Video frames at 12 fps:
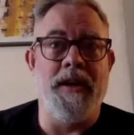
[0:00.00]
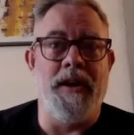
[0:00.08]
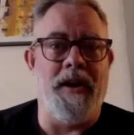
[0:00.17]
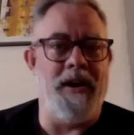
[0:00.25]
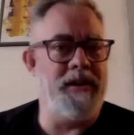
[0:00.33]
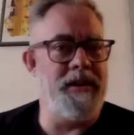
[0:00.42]

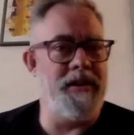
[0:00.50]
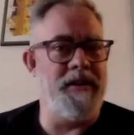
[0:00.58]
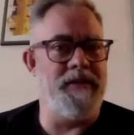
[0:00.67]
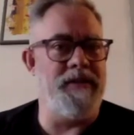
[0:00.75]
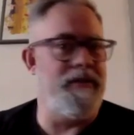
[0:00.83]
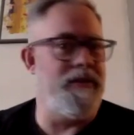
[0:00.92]
Oddly
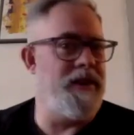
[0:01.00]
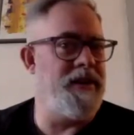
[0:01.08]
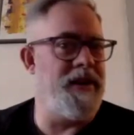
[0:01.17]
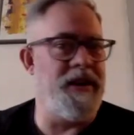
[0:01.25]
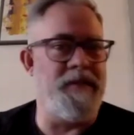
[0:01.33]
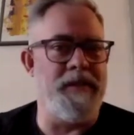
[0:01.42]
enough, the fine
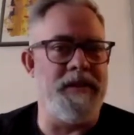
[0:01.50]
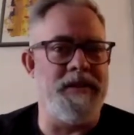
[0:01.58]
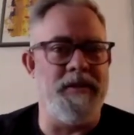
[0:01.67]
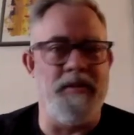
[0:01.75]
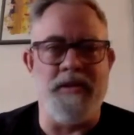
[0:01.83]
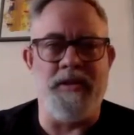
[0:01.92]
dining place
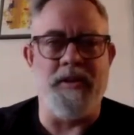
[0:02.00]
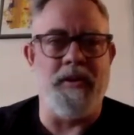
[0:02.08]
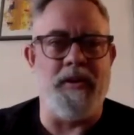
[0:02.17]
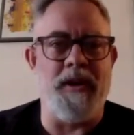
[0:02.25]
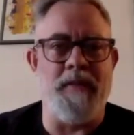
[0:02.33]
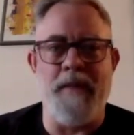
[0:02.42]
that was so
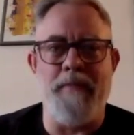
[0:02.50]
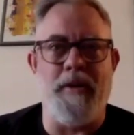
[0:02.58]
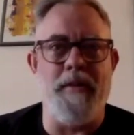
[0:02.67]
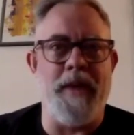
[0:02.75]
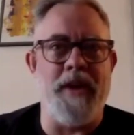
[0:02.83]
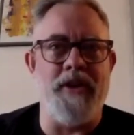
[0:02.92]
great, my
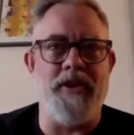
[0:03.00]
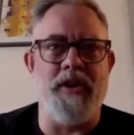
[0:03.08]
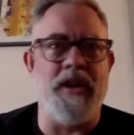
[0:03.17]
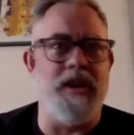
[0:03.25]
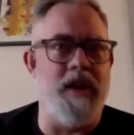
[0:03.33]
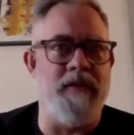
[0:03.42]
bar manager
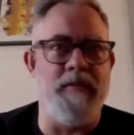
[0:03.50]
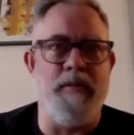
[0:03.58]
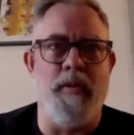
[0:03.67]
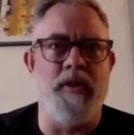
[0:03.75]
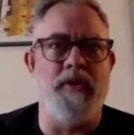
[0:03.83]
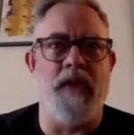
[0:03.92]
had never
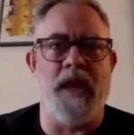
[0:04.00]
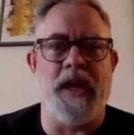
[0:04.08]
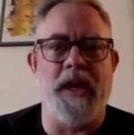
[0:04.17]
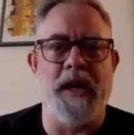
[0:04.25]
poured a drink.